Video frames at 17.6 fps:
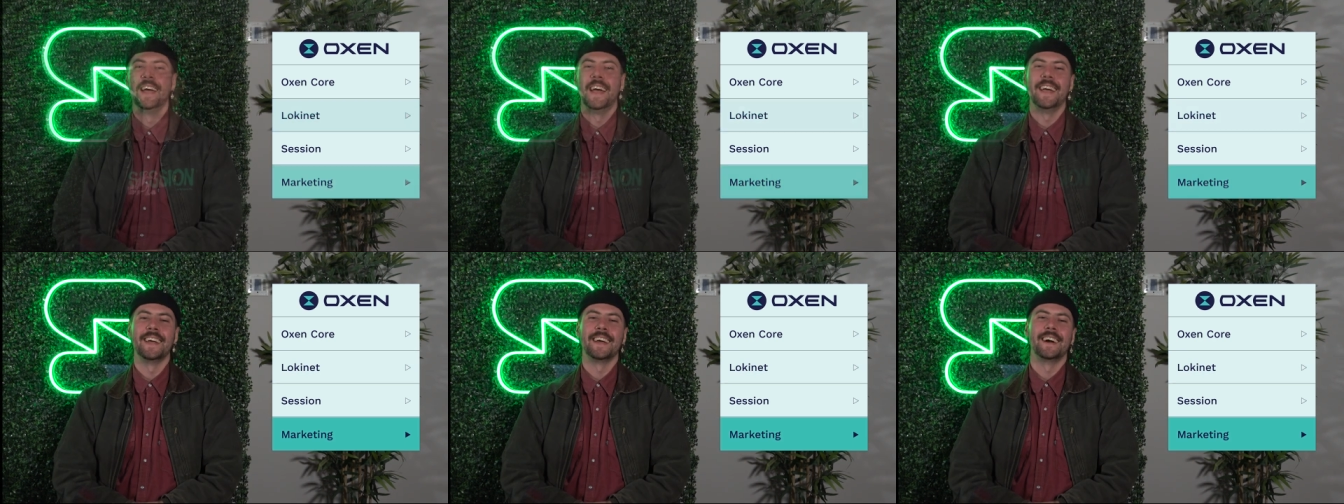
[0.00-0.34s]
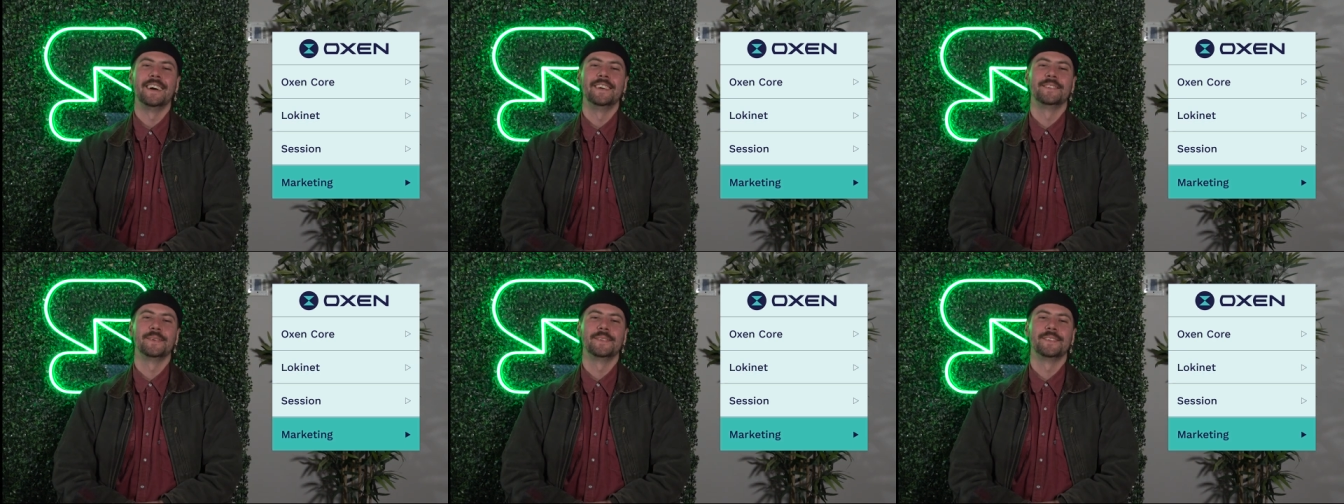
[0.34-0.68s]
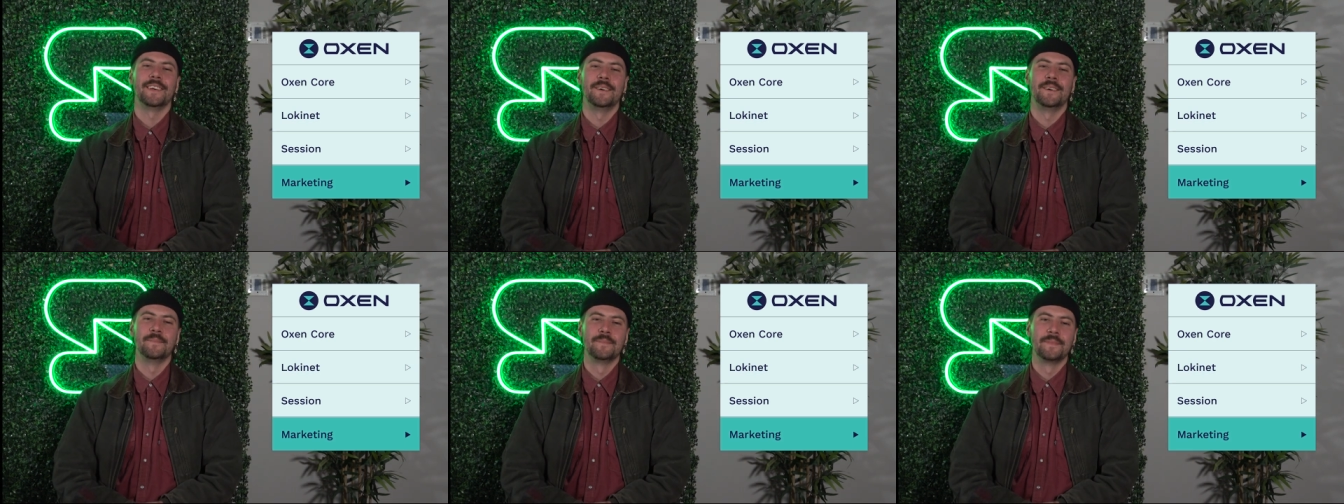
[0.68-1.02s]
Hey guys, what's
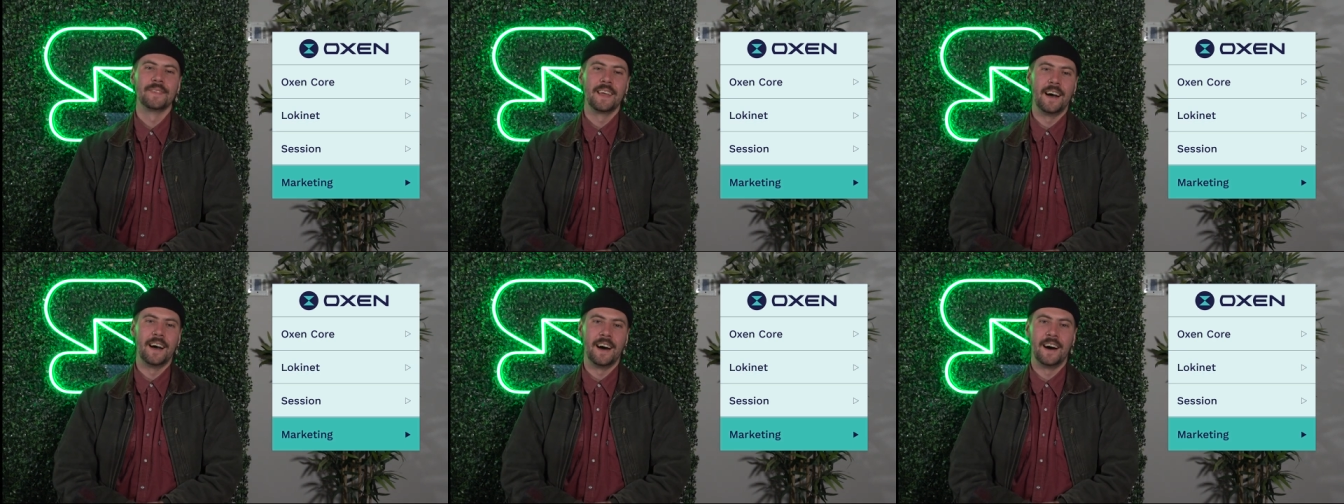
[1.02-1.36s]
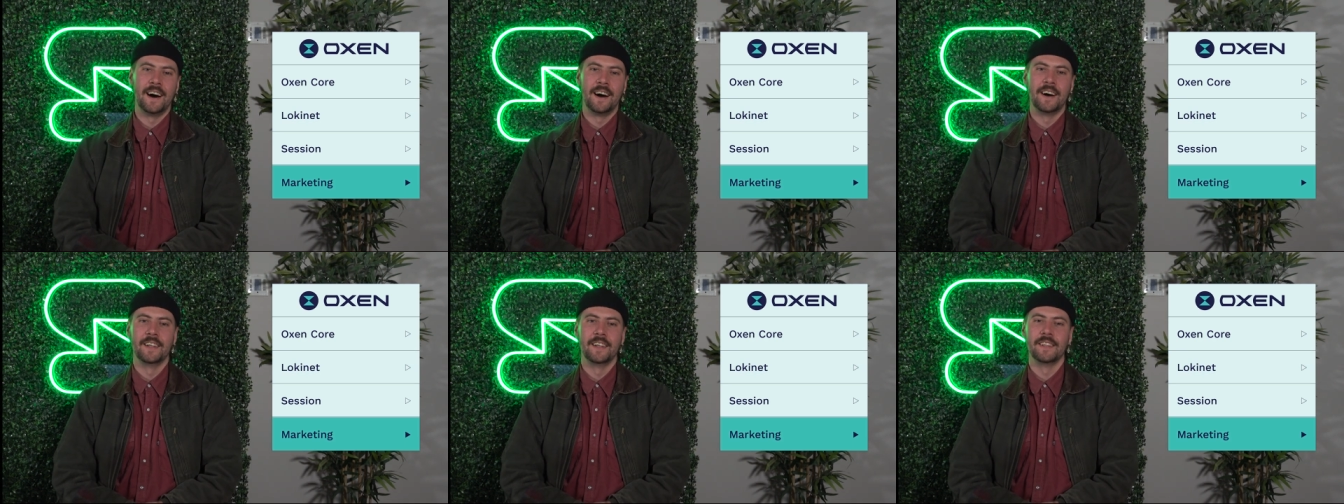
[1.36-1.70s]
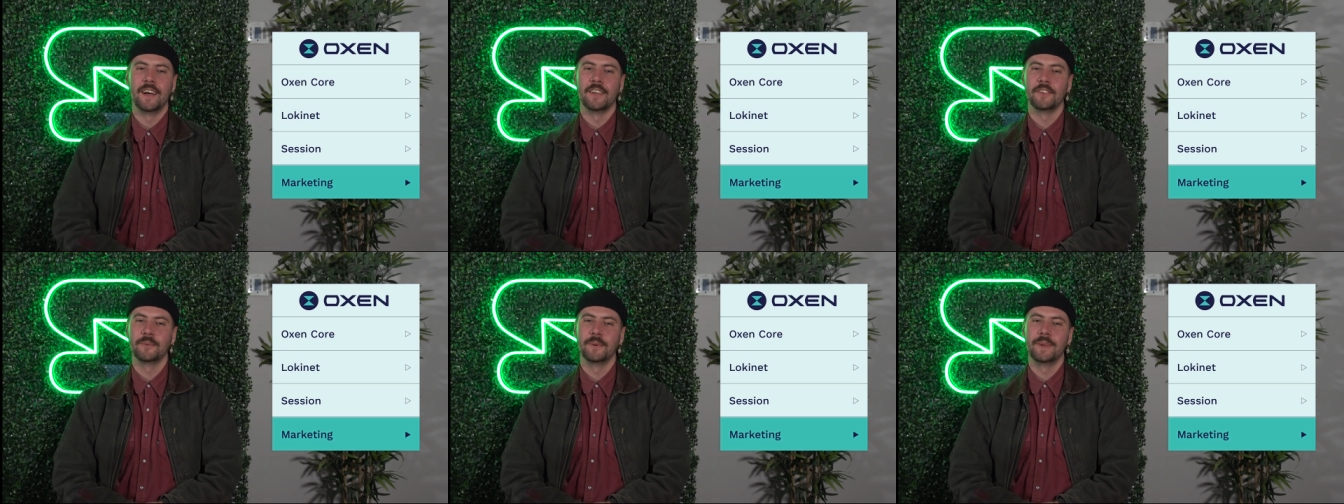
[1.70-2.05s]
up? uh,
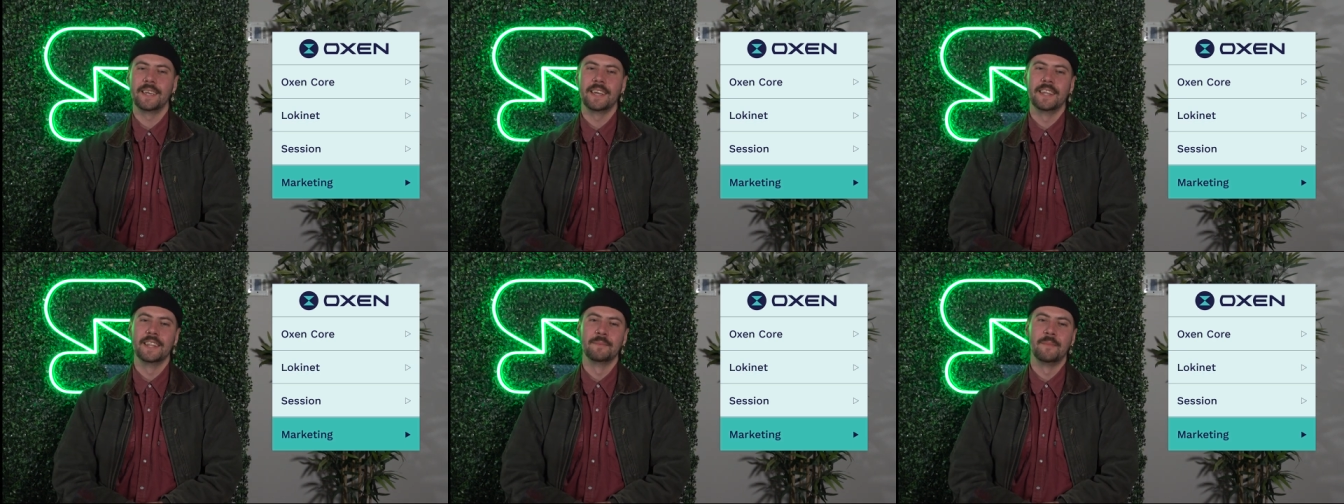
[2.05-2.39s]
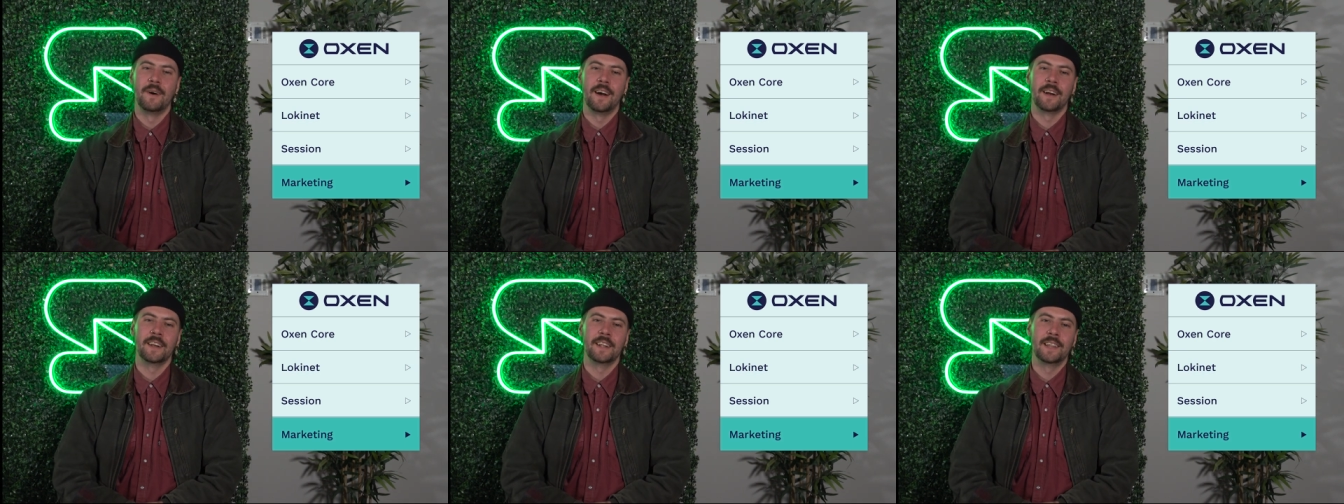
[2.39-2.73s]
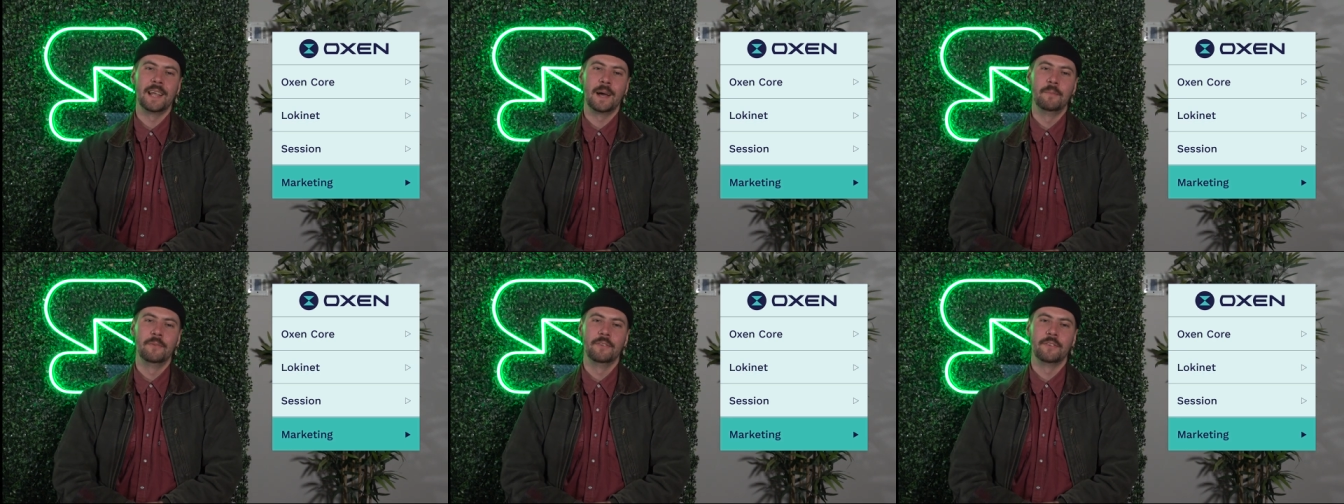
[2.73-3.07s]
last week in the marketing
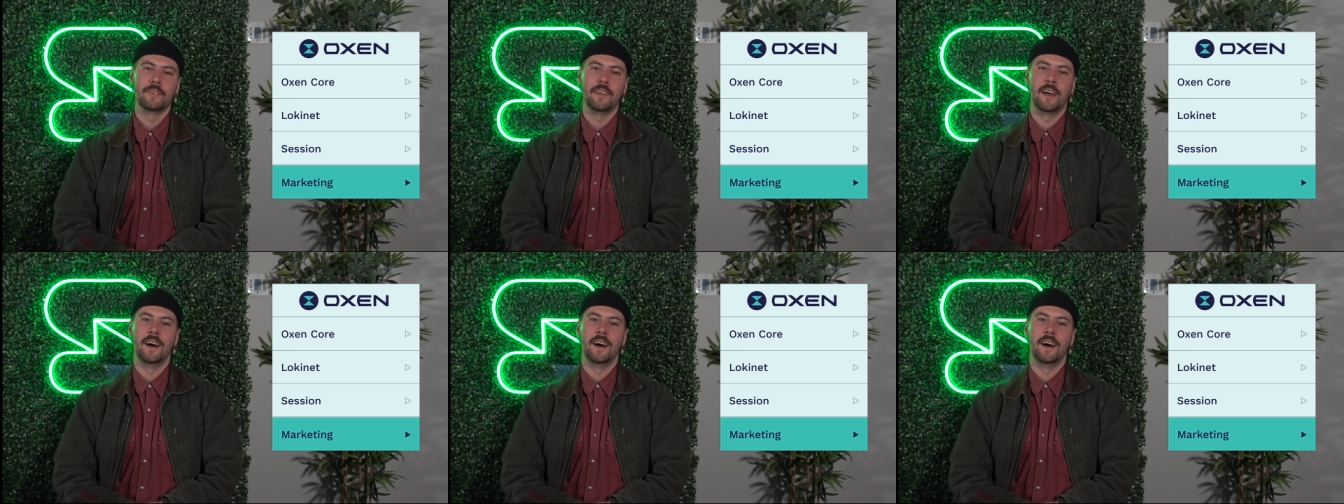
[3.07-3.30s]
labs.